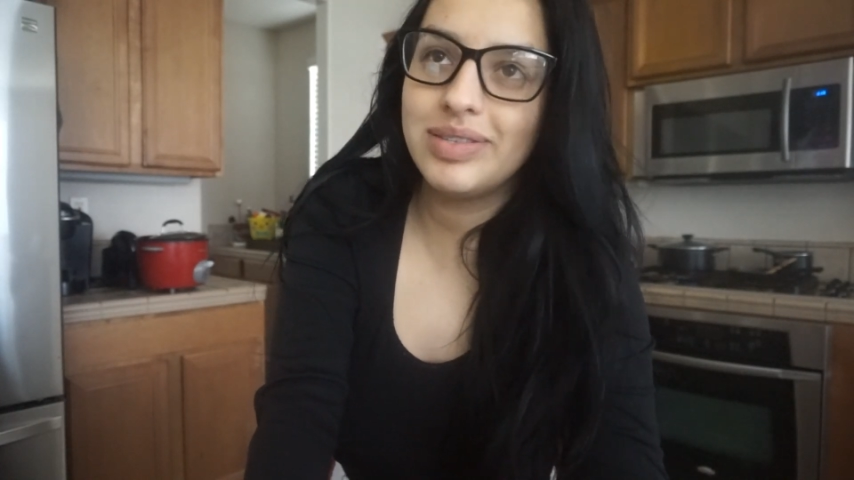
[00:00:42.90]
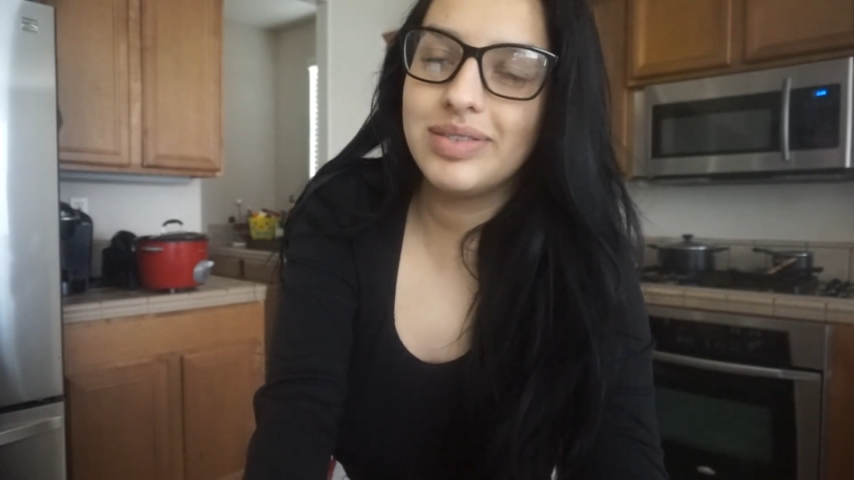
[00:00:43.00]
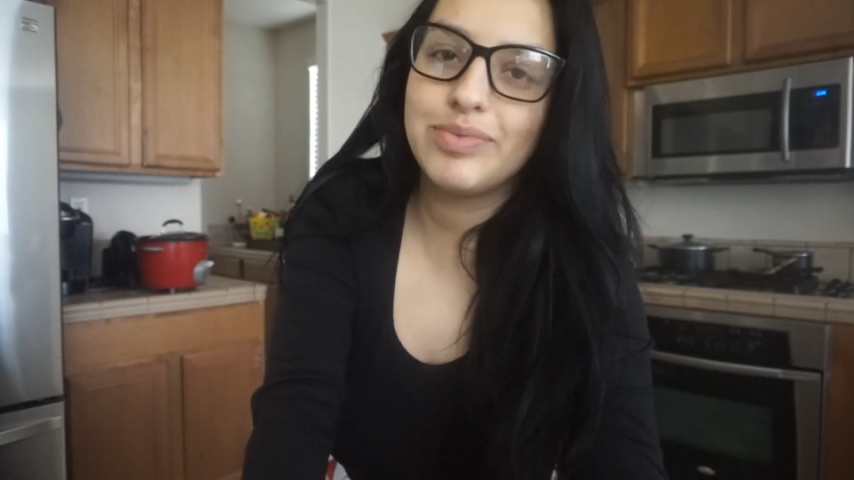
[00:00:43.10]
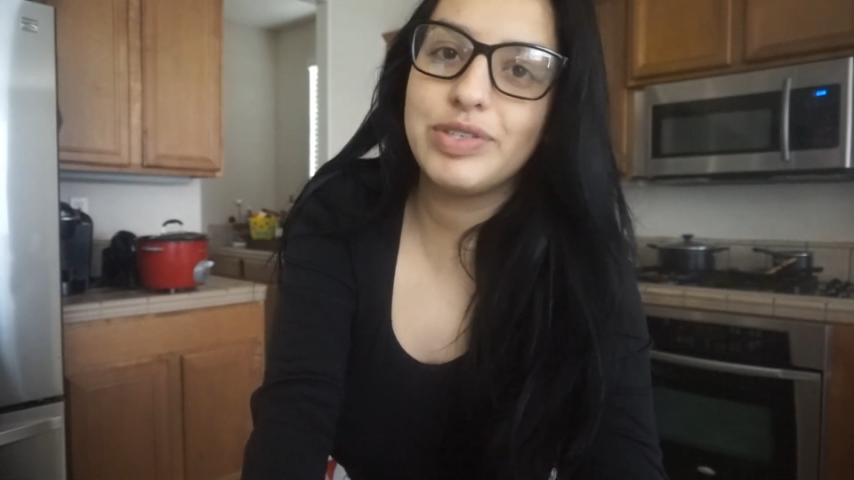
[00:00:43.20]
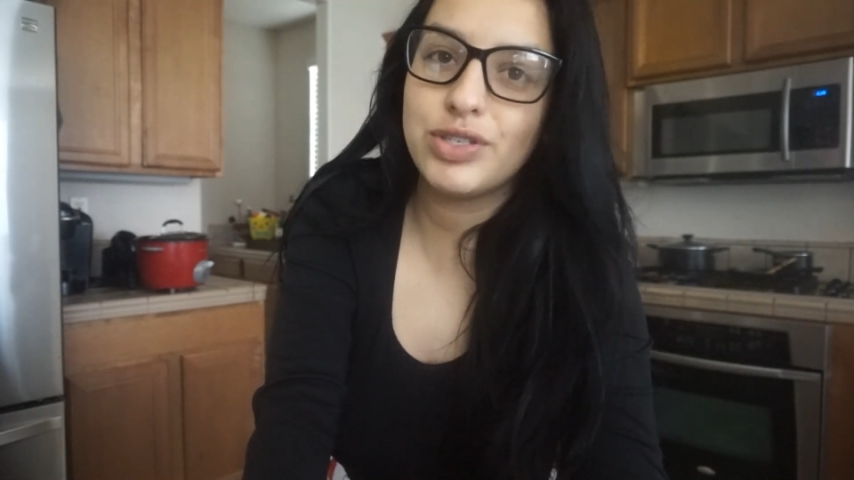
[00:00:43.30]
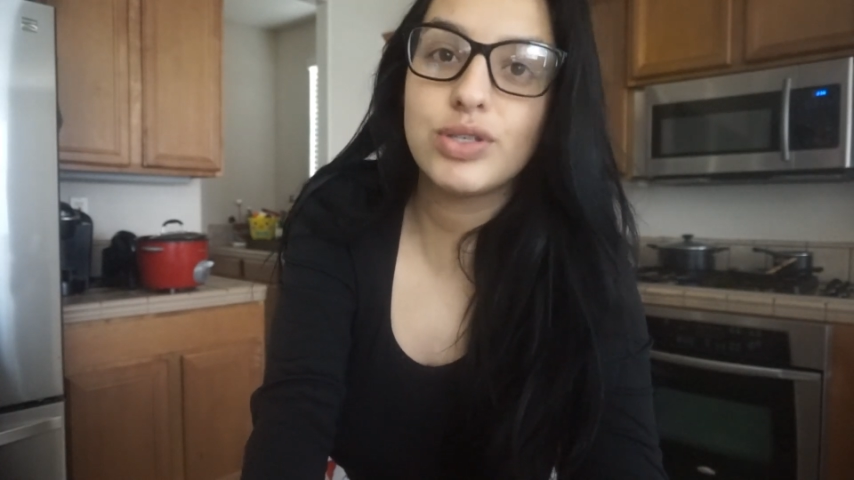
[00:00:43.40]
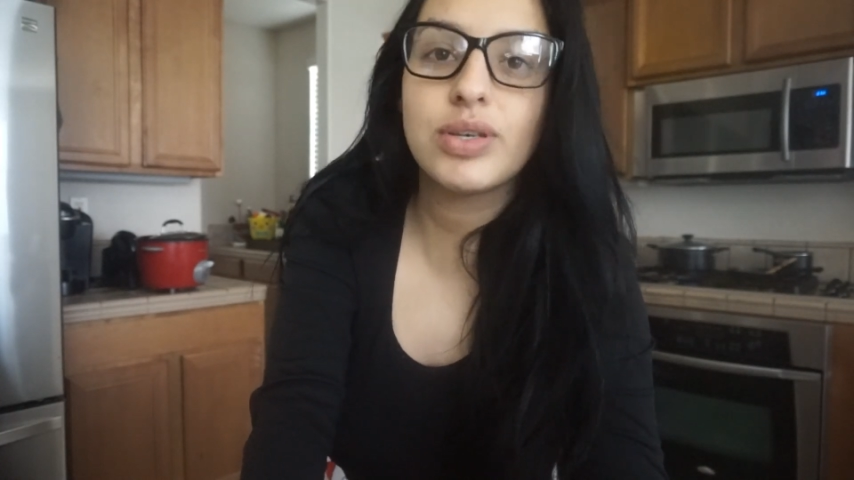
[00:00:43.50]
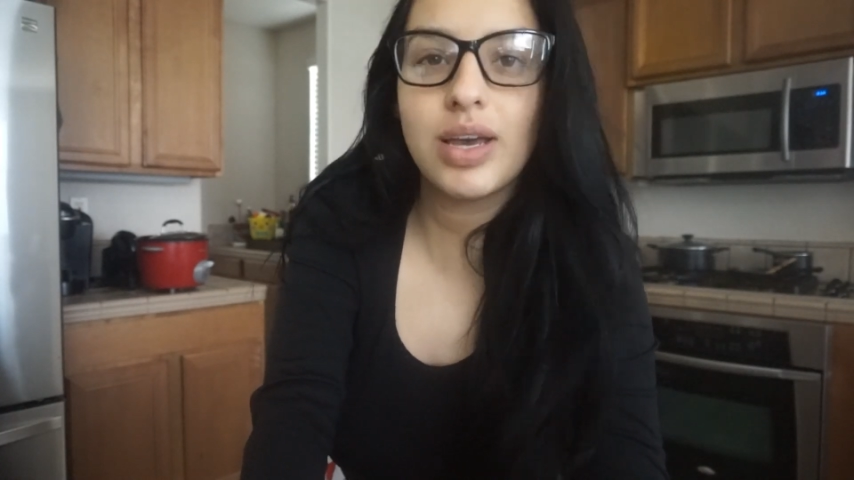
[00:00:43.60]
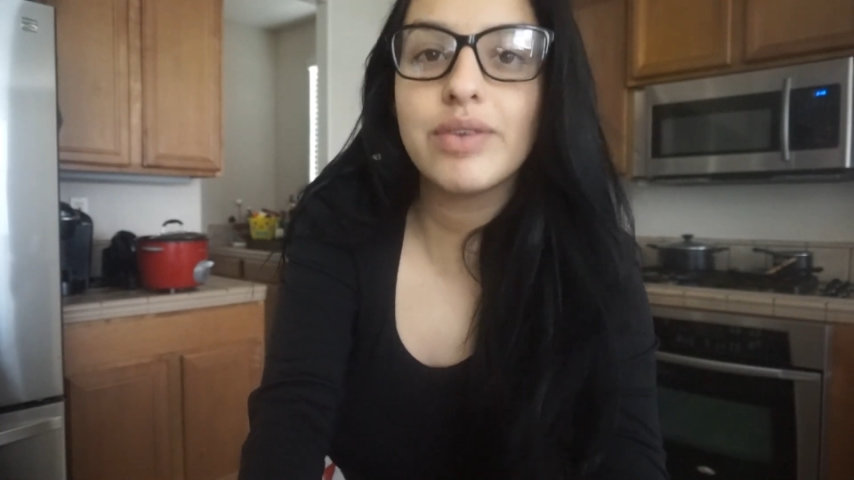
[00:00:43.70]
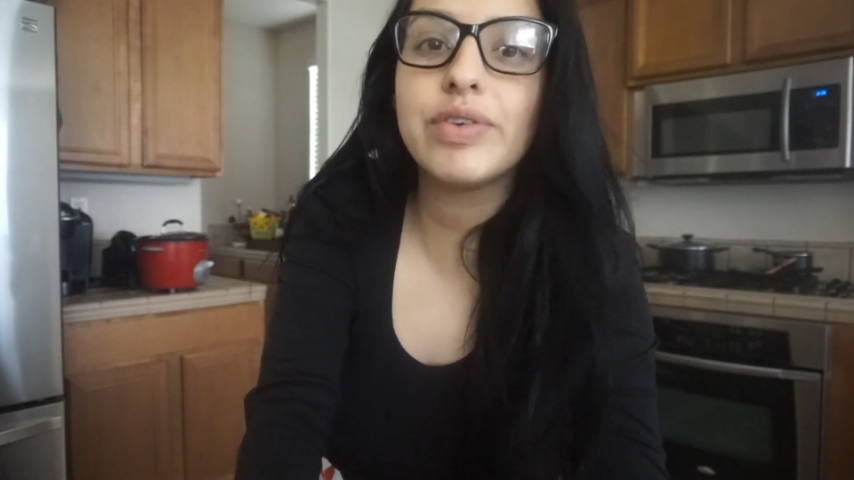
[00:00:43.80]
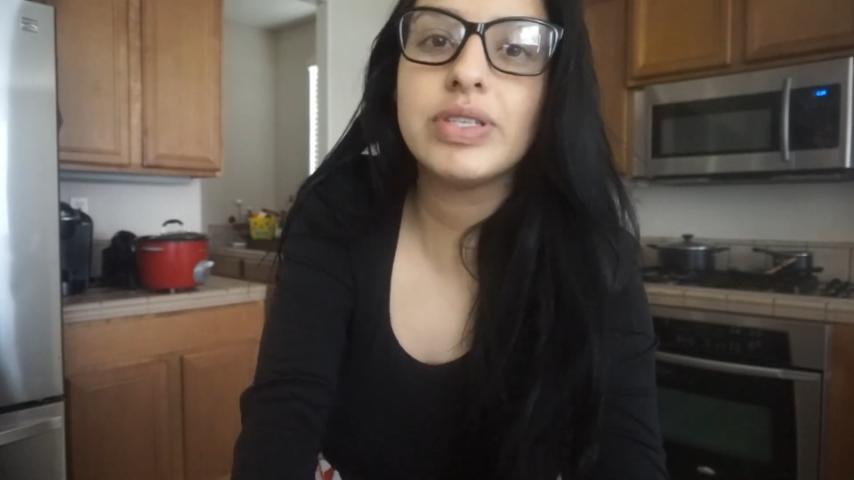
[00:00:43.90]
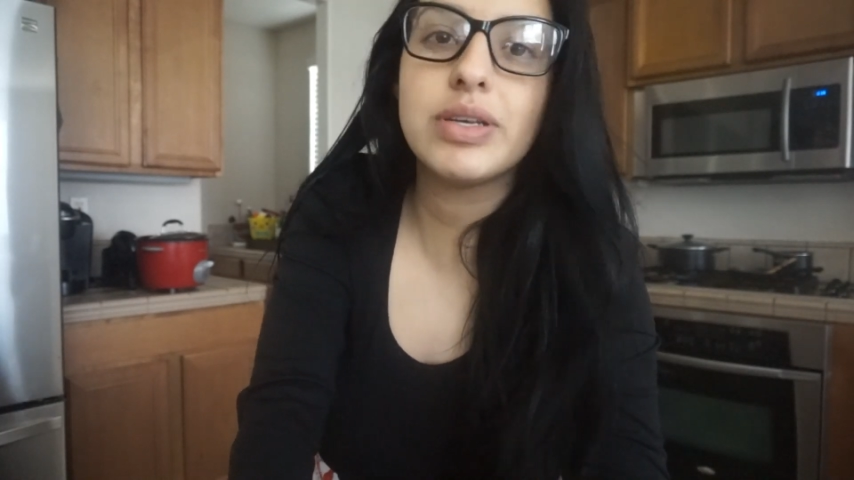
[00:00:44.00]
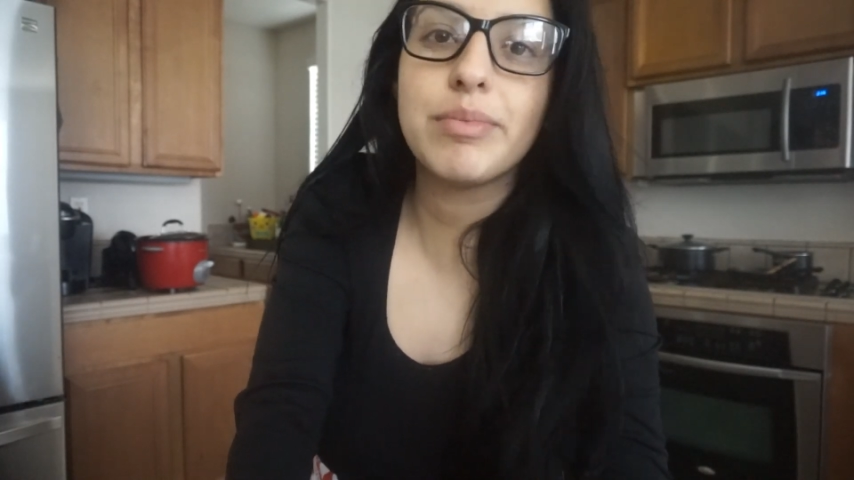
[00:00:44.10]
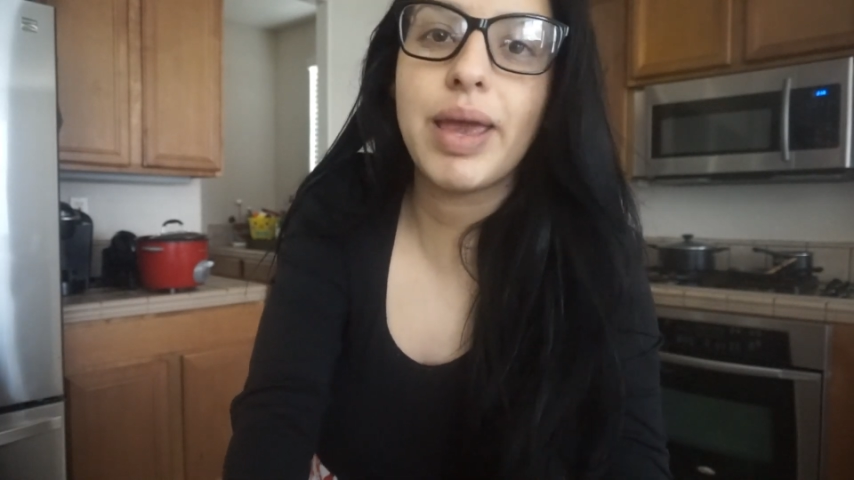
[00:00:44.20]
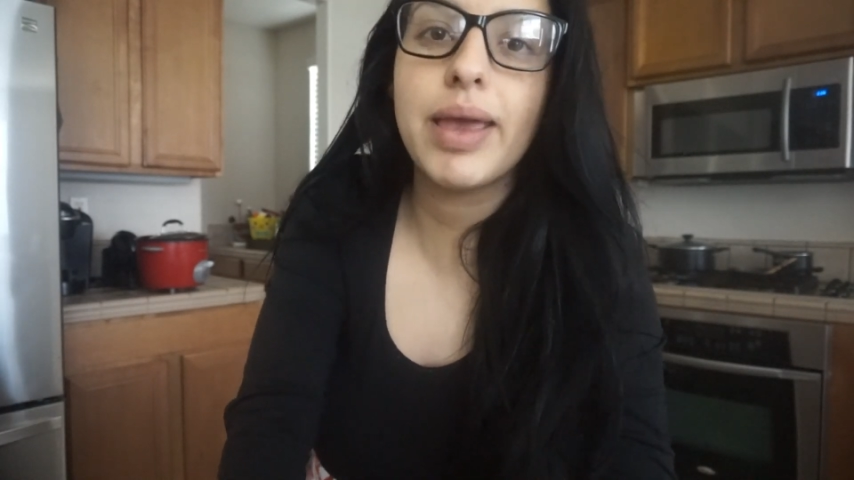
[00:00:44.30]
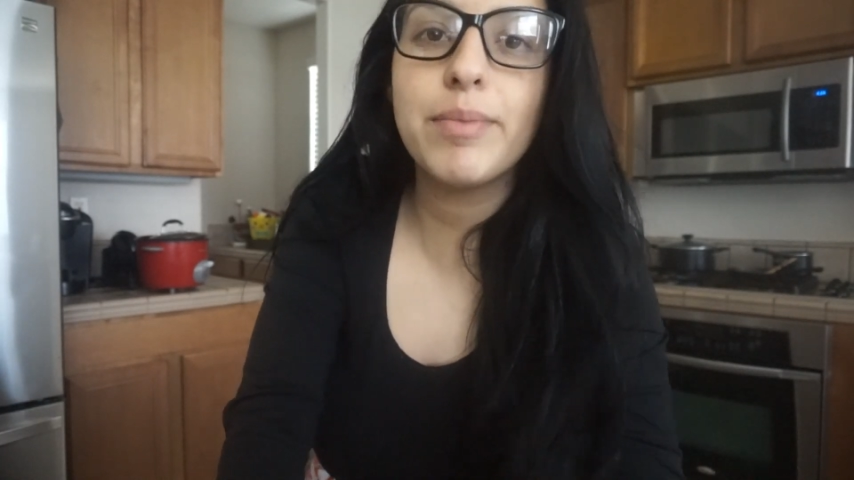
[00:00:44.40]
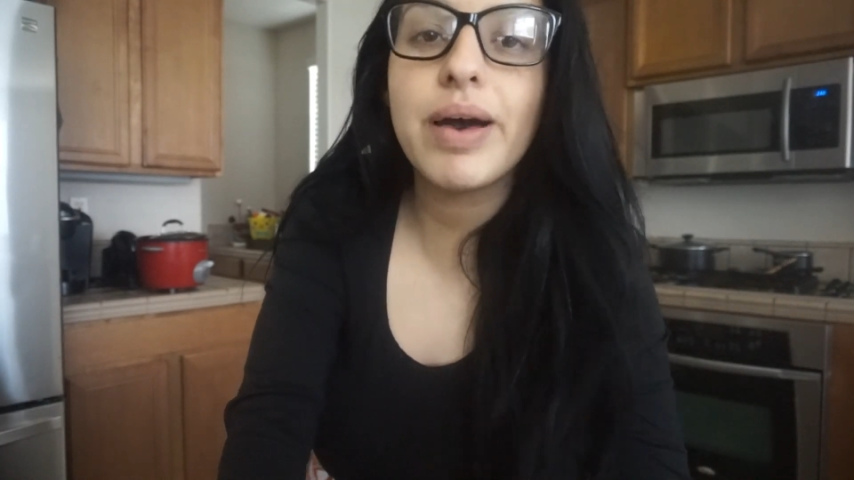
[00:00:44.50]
which is kind of easy to make,